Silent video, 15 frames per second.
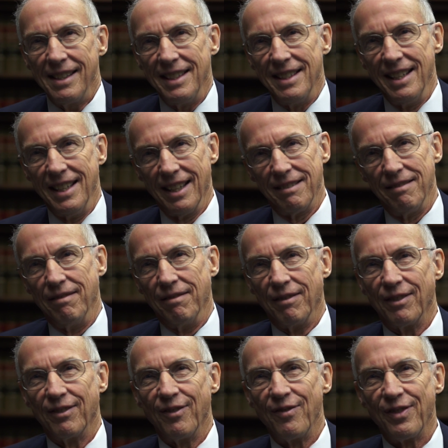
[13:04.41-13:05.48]
He did
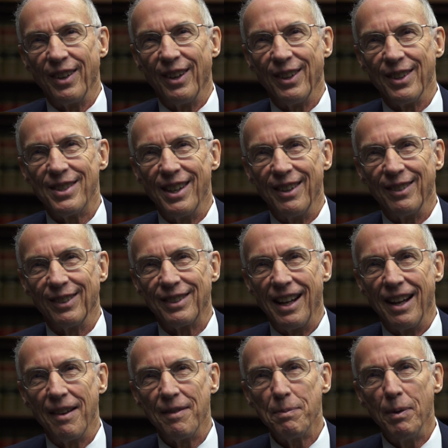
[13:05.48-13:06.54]
on several
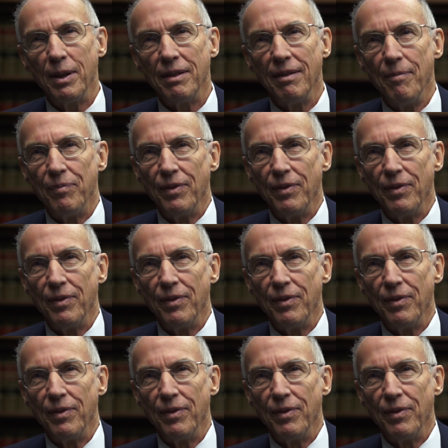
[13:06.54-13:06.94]
times, but